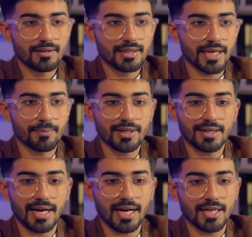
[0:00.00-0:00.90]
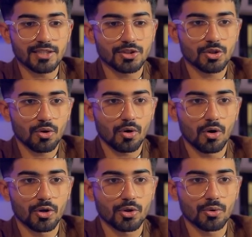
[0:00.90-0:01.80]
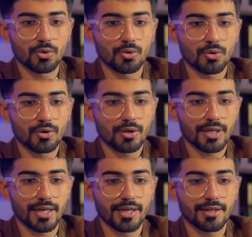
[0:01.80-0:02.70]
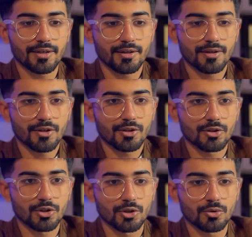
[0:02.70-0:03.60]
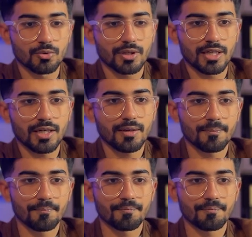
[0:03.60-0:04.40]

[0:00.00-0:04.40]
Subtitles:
Name it as Ottokit new key.